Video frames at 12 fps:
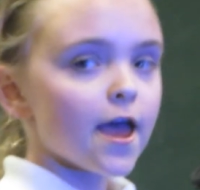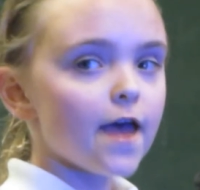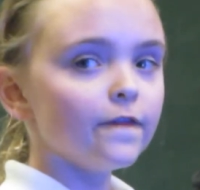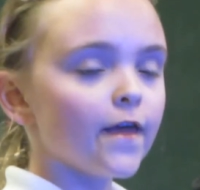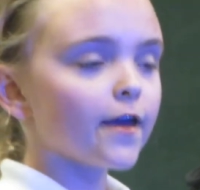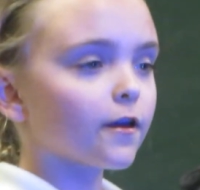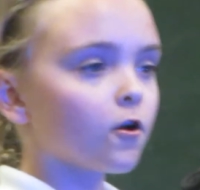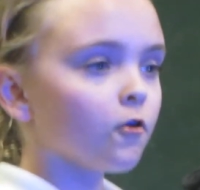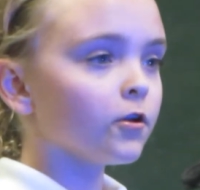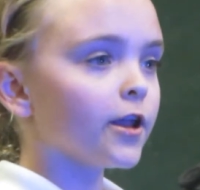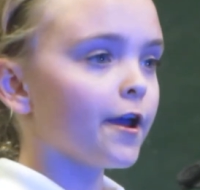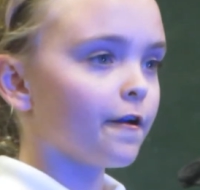In the
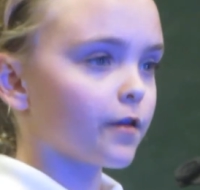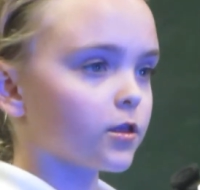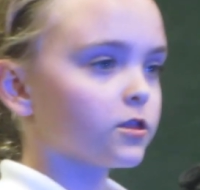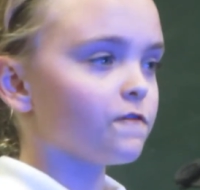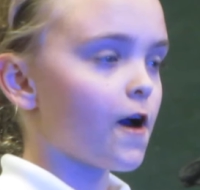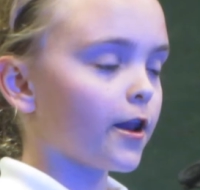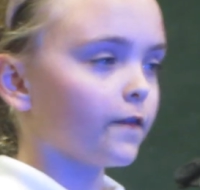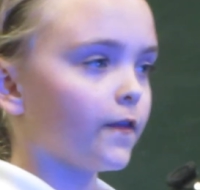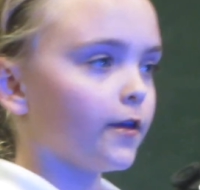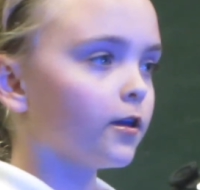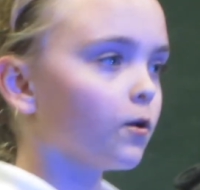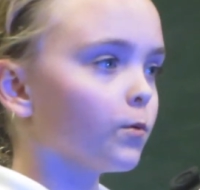current area surrounding
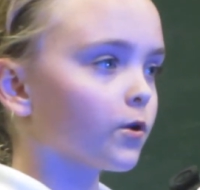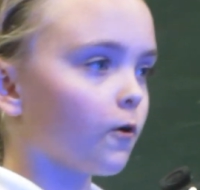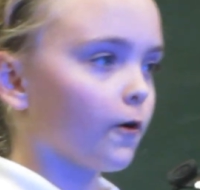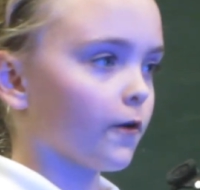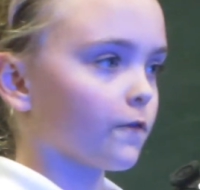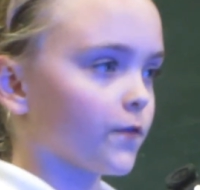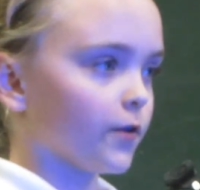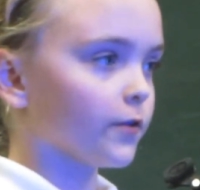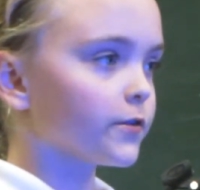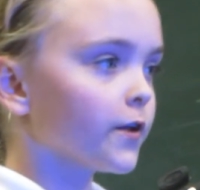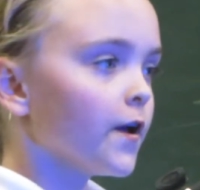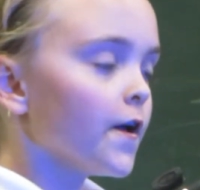the Inglewood oil
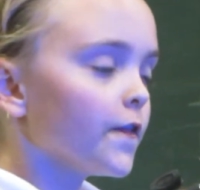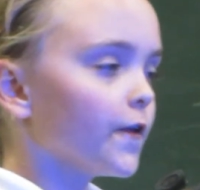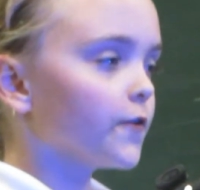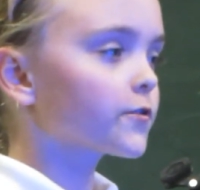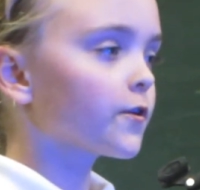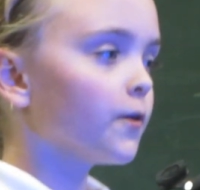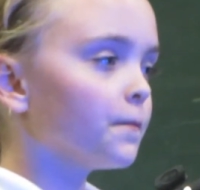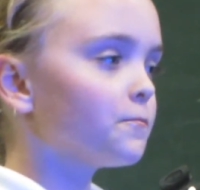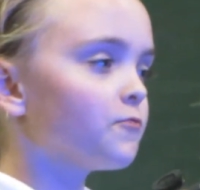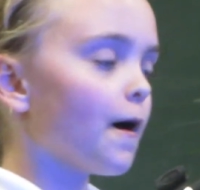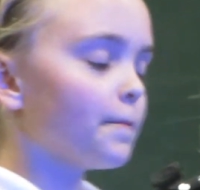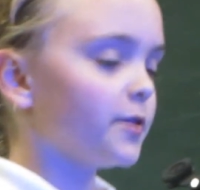fields, there is current
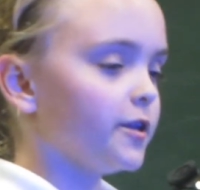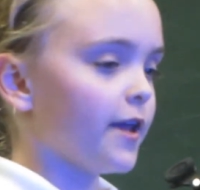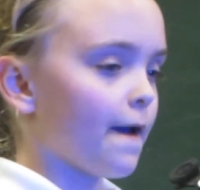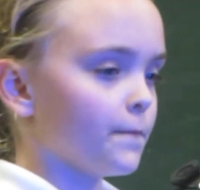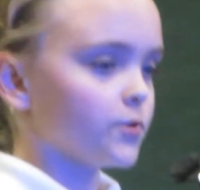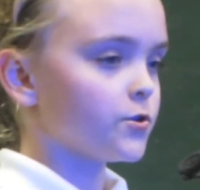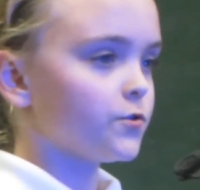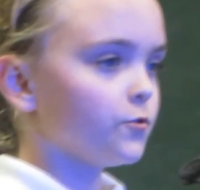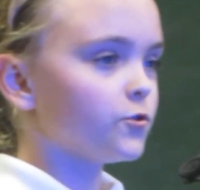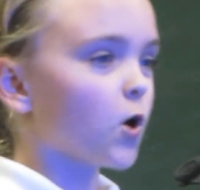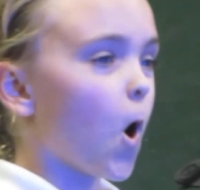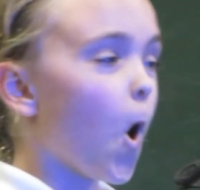property damage due
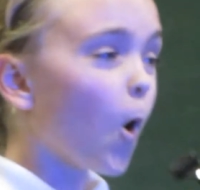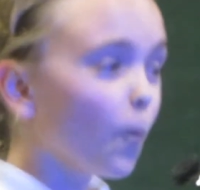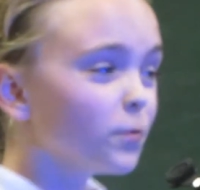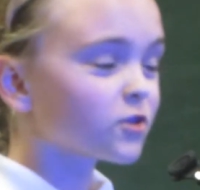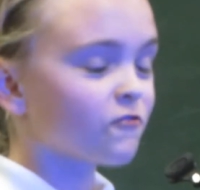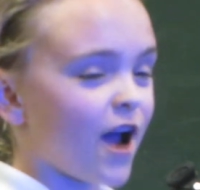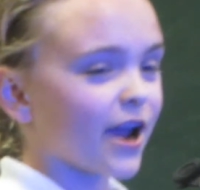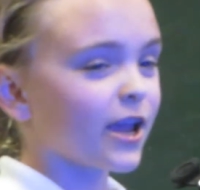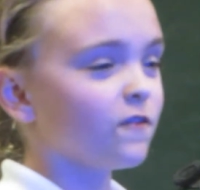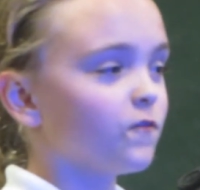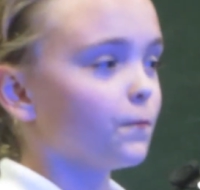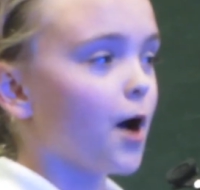to homes
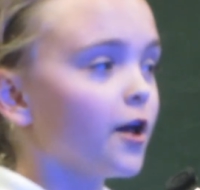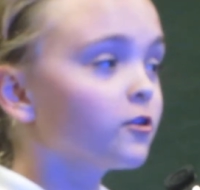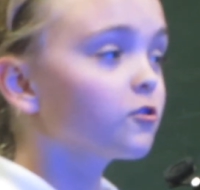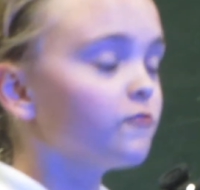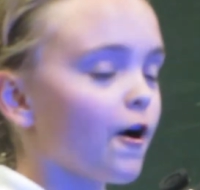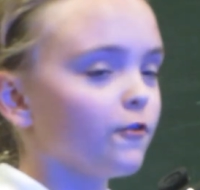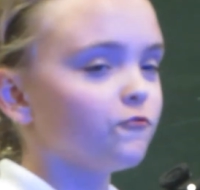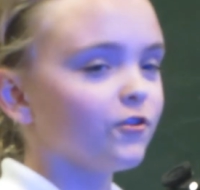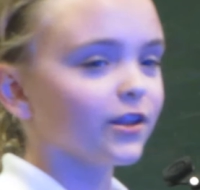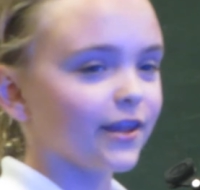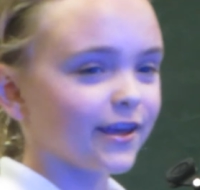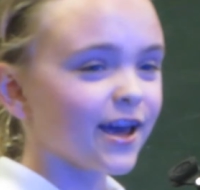cracking from underground
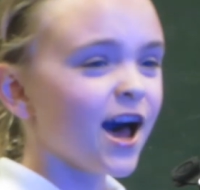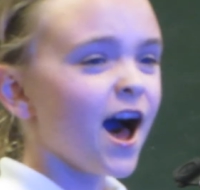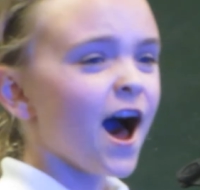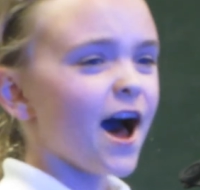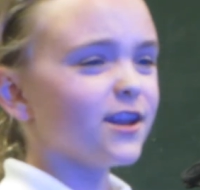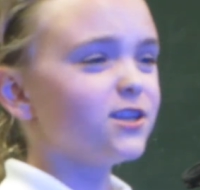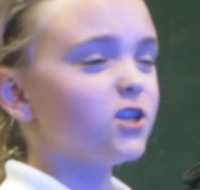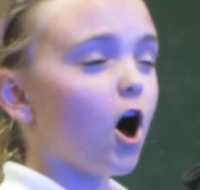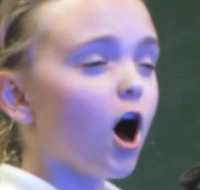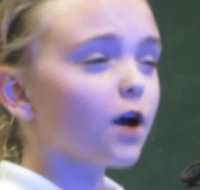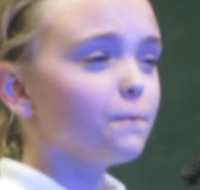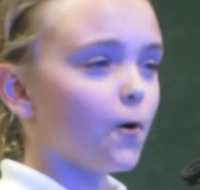drilling, a
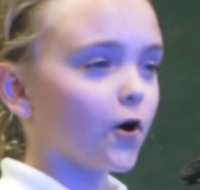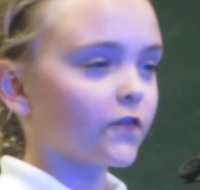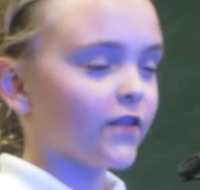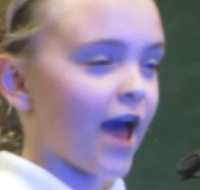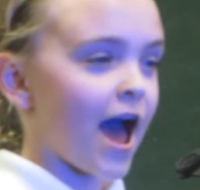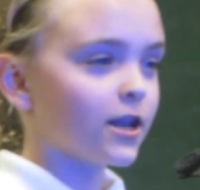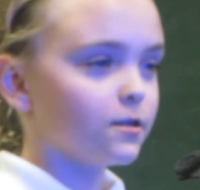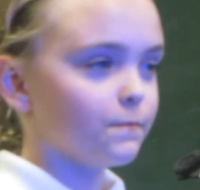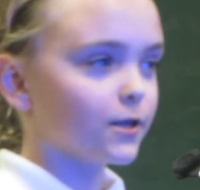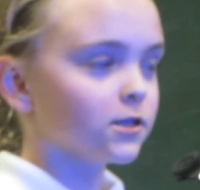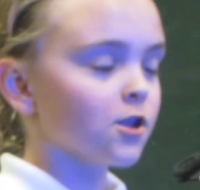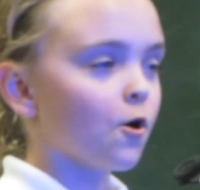dog park that had to
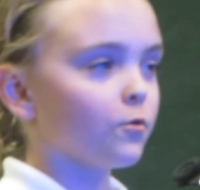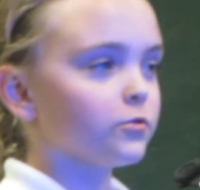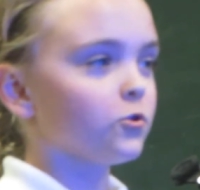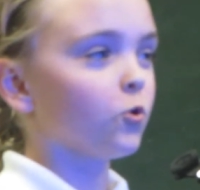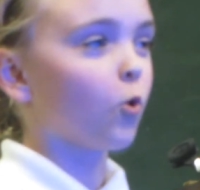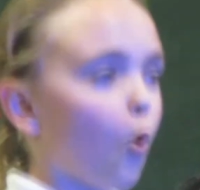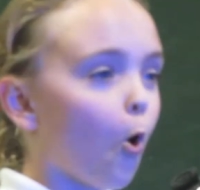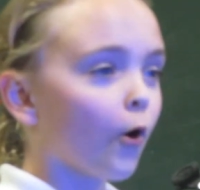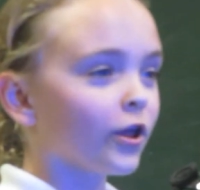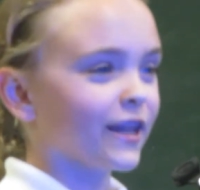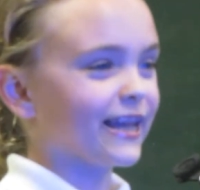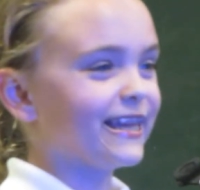be closed due to
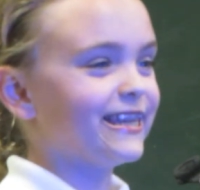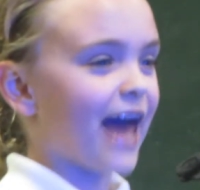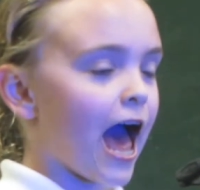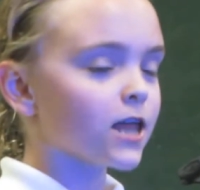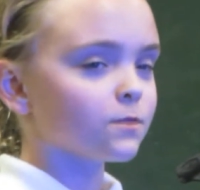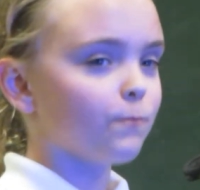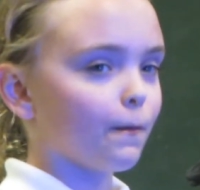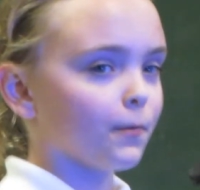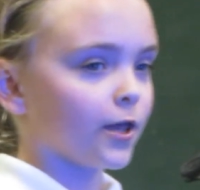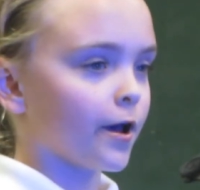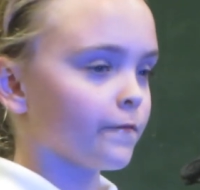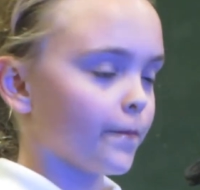oil and gas
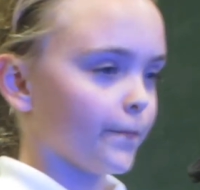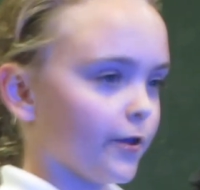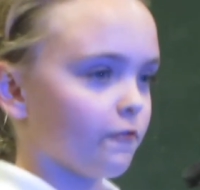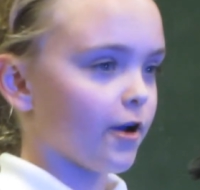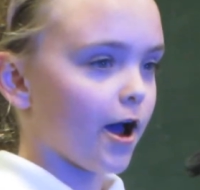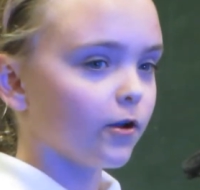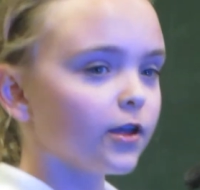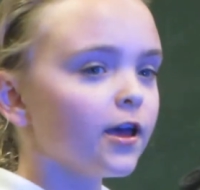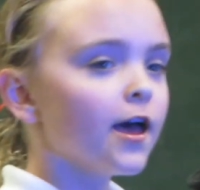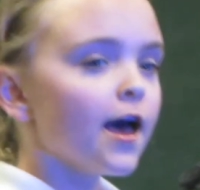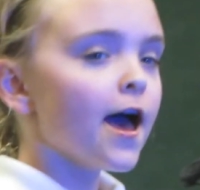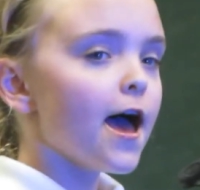bubbling up from the ground,
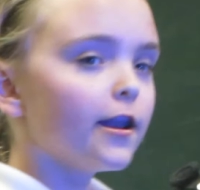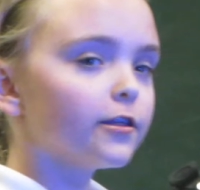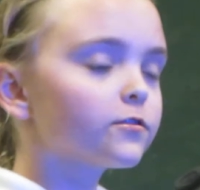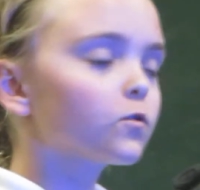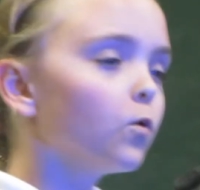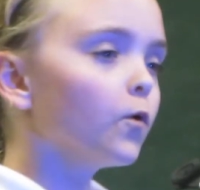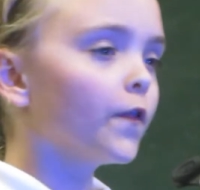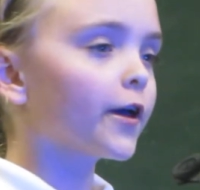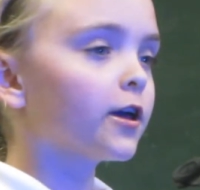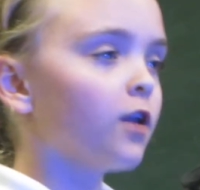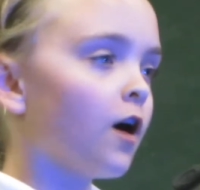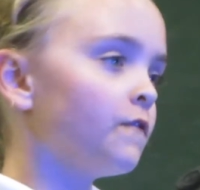and a school that
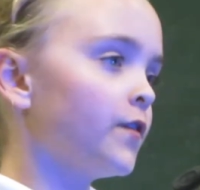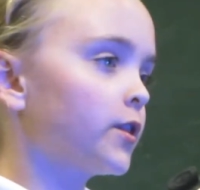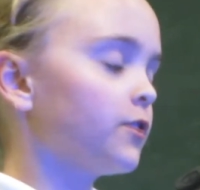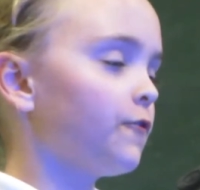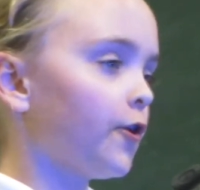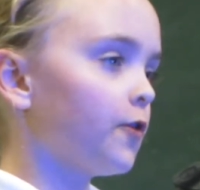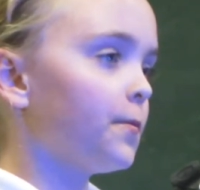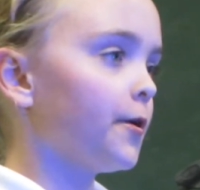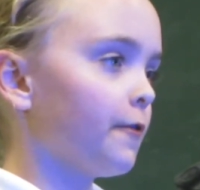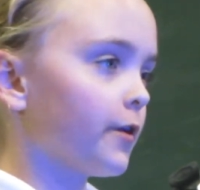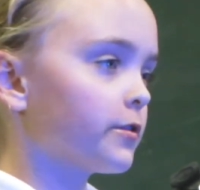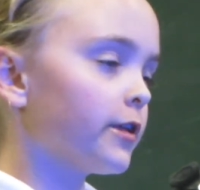cannot fix a
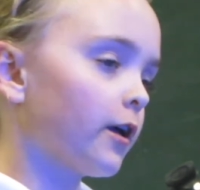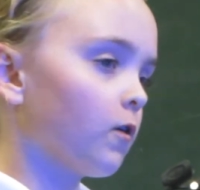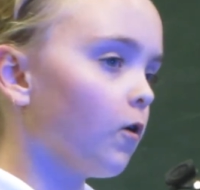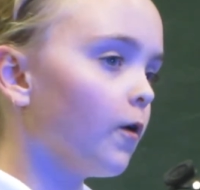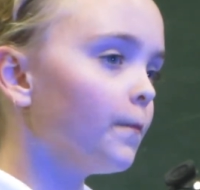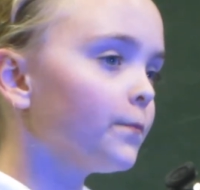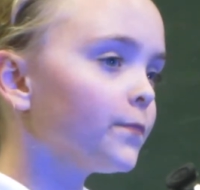reappearing sinkhole.